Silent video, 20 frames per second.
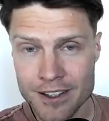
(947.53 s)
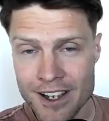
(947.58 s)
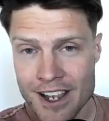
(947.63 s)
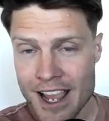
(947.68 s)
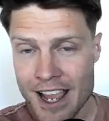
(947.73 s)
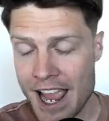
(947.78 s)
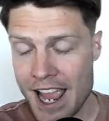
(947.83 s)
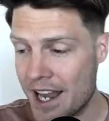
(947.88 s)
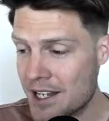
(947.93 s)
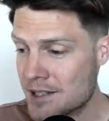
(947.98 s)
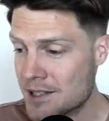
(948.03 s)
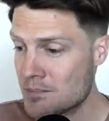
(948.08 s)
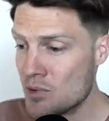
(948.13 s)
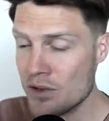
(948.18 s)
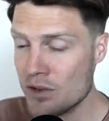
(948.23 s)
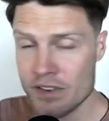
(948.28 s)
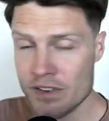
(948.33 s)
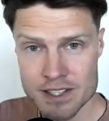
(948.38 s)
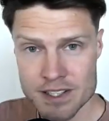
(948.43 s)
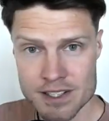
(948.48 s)
and is moving
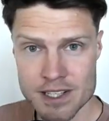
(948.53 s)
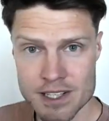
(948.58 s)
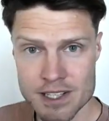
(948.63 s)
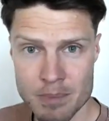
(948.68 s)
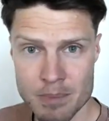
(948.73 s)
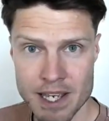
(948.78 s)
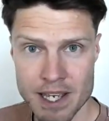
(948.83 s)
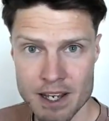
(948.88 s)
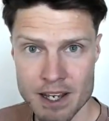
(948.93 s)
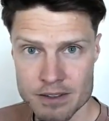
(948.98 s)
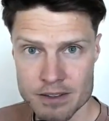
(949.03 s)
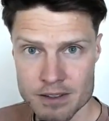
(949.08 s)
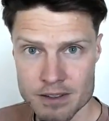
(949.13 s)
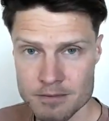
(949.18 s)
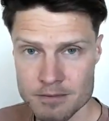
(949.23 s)
to something else,